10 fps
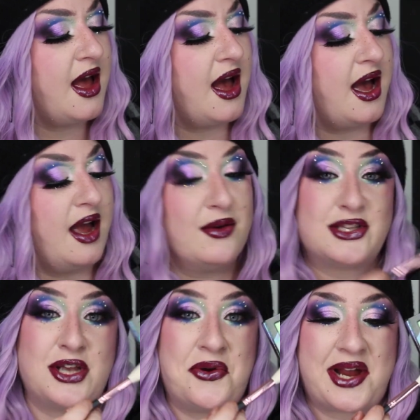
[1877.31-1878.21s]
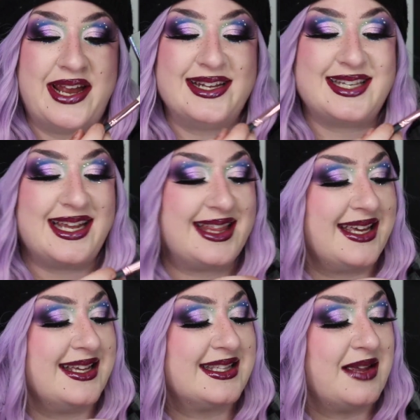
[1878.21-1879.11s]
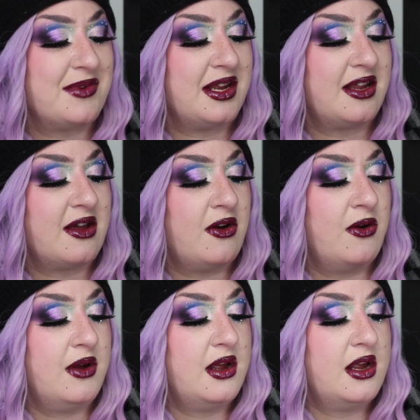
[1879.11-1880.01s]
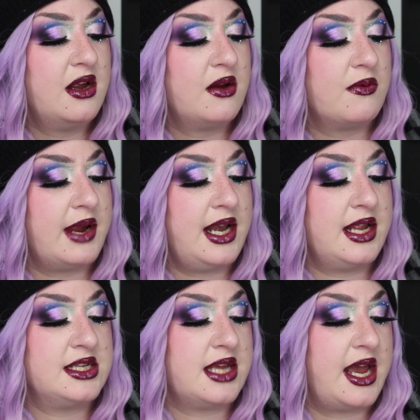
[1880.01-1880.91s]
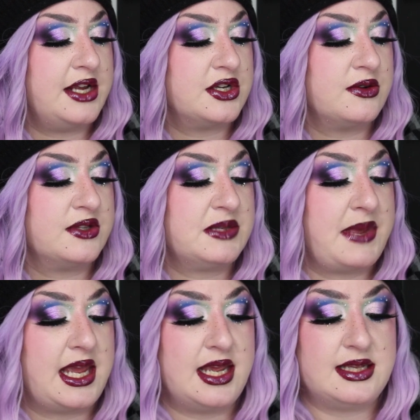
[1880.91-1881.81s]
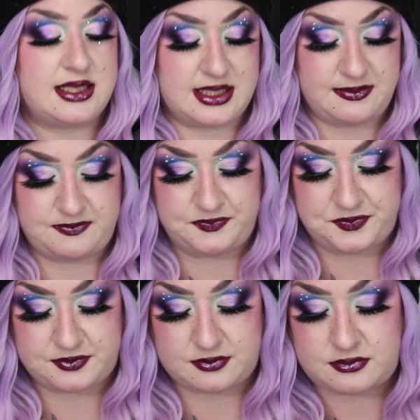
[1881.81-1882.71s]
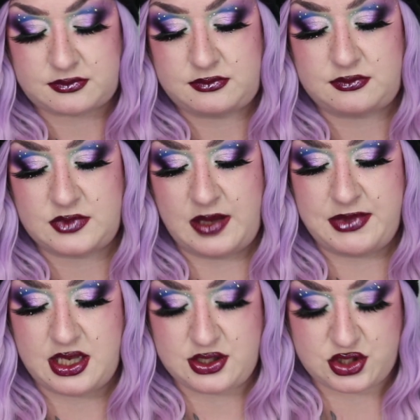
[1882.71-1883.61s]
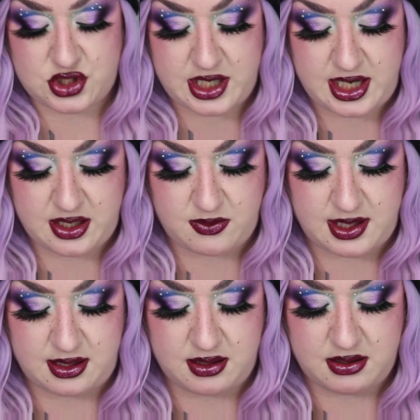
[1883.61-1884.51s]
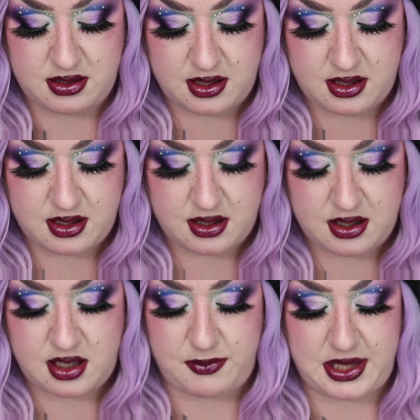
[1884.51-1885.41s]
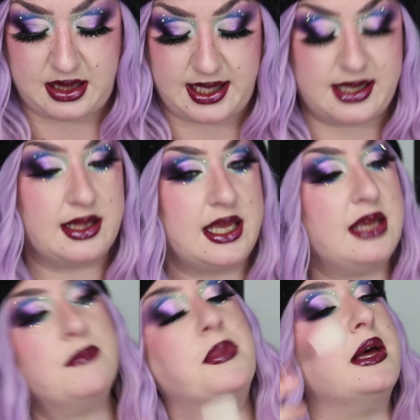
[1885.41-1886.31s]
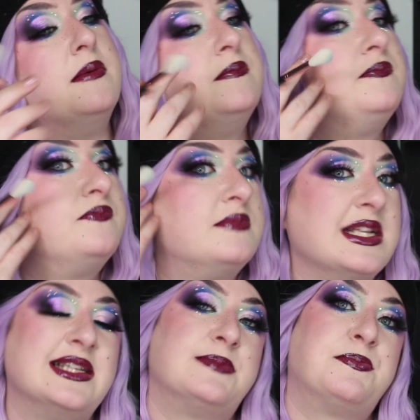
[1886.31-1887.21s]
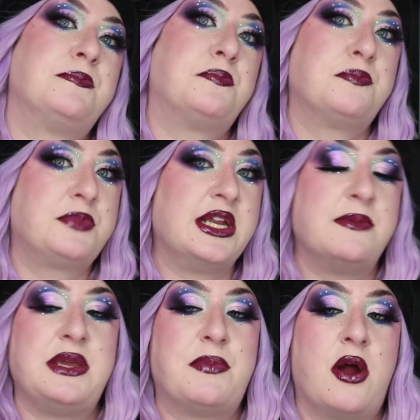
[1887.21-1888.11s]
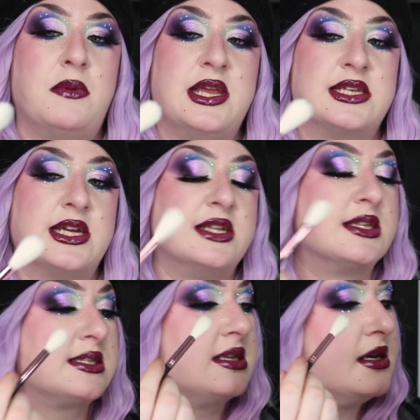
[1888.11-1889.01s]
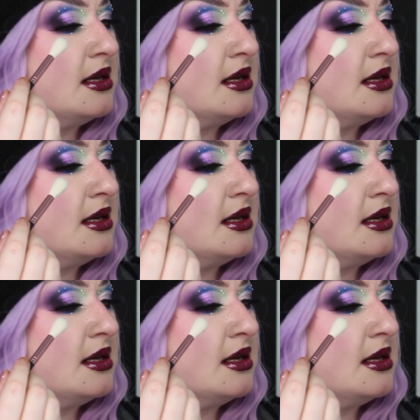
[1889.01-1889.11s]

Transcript: So we're going to take this and we're going to go right into Hydro Space. I'm going to try to go in a bit lightly, but this is going to be probably intense.